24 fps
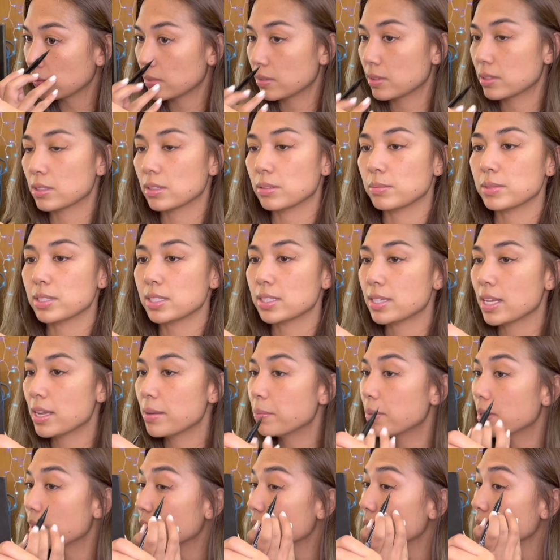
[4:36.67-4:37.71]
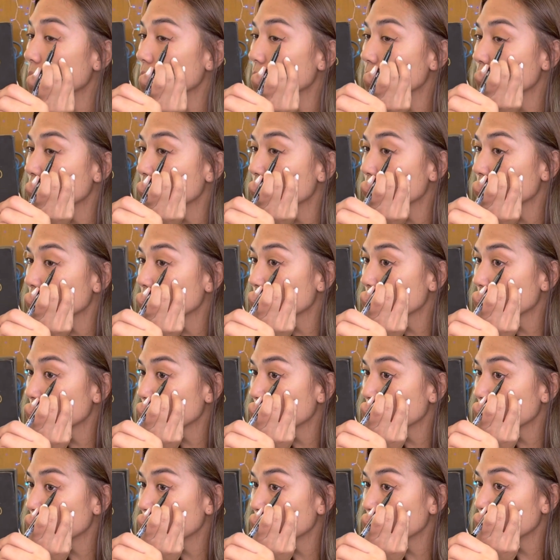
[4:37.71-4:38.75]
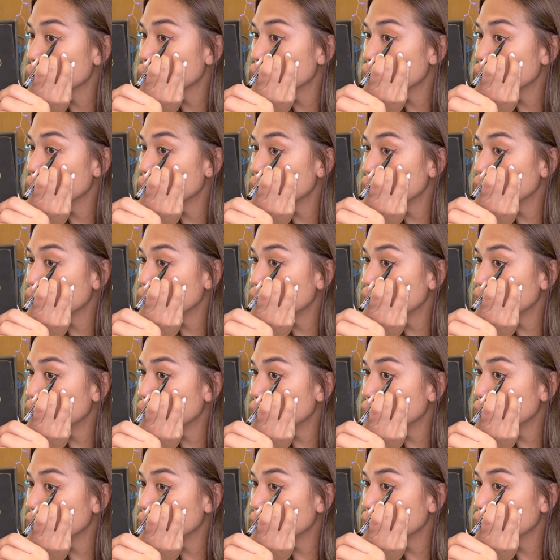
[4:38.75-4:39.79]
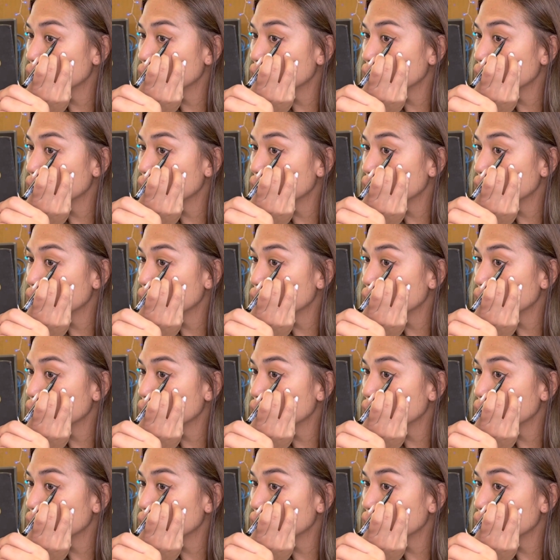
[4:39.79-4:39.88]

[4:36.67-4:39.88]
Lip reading: So I'm gonna stamp it and then